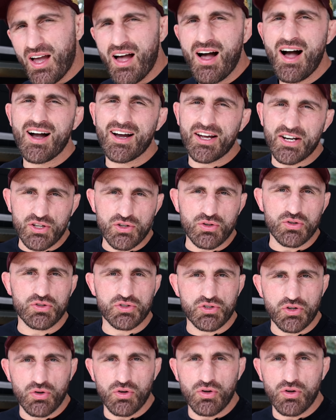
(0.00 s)
I'm gonna
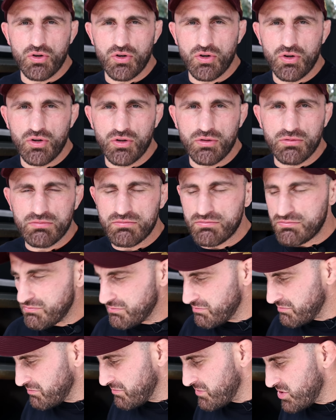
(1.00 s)
use your
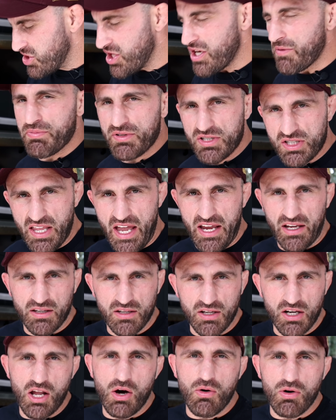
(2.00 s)
cheaper steak,
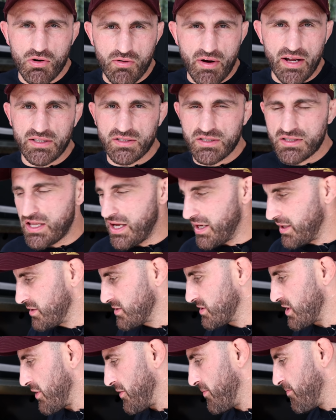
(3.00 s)
lower grade steak.
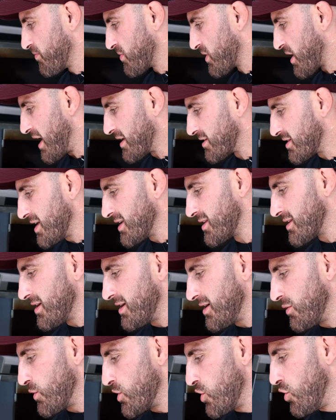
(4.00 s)
So I think
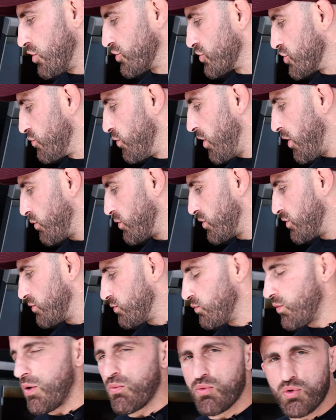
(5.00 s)
that we all knew what
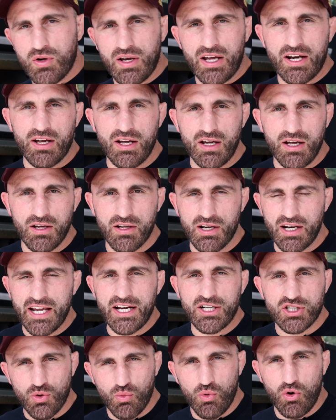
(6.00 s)
we were gonna
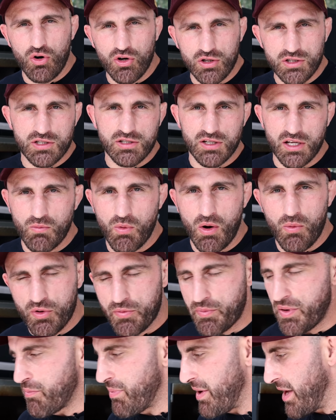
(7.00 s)
lean towards in what
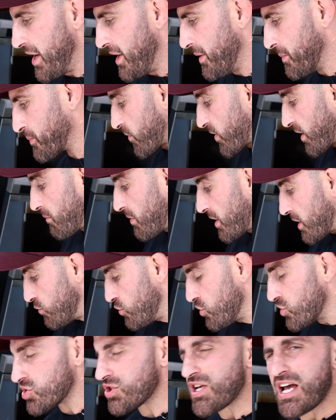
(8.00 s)
would be better. But I
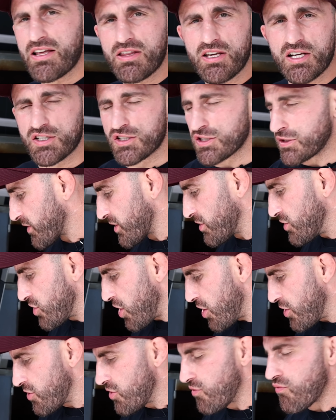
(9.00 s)
will say this, you
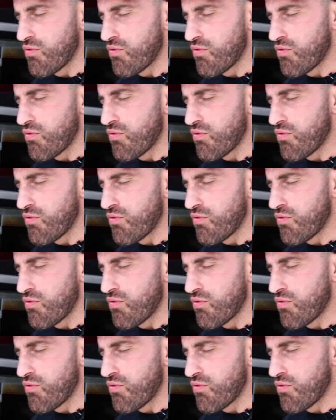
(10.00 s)
go to the